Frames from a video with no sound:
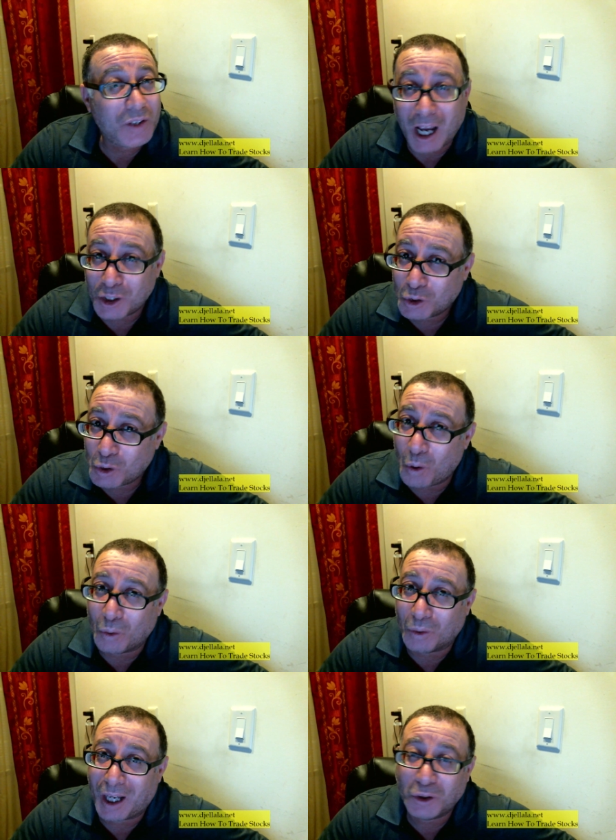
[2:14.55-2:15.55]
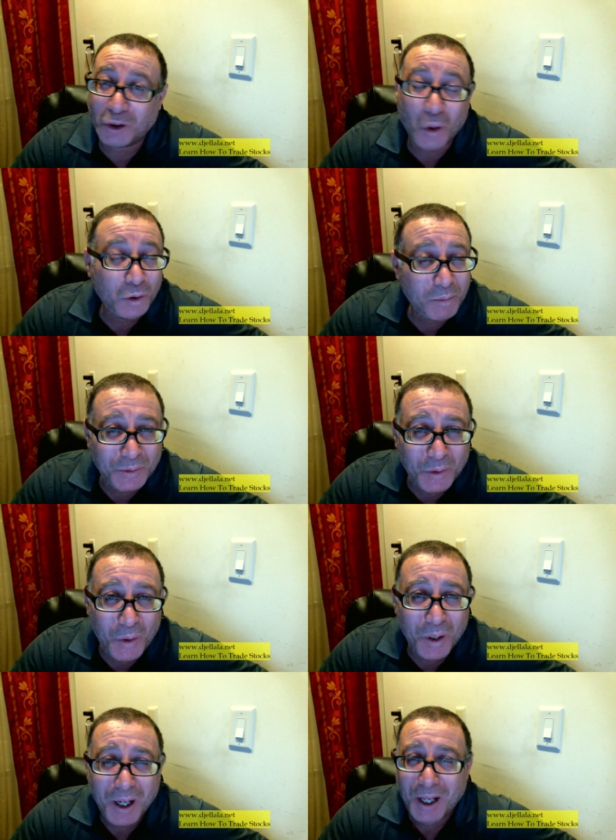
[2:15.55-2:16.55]
I sold I told you
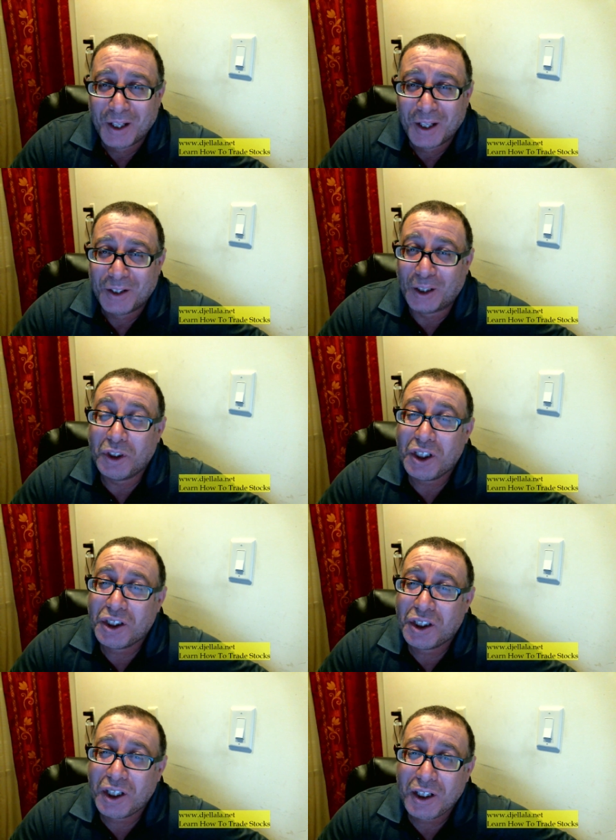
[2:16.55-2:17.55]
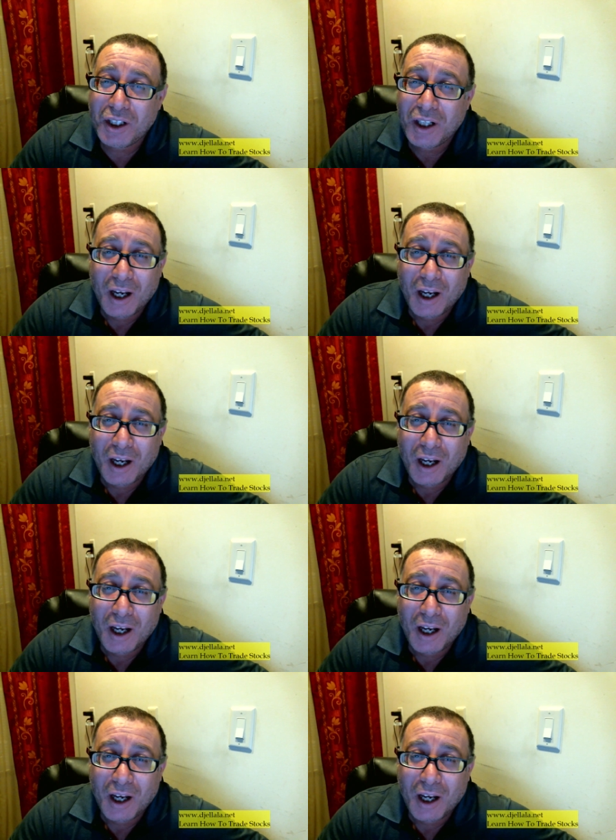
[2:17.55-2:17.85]
before that when I see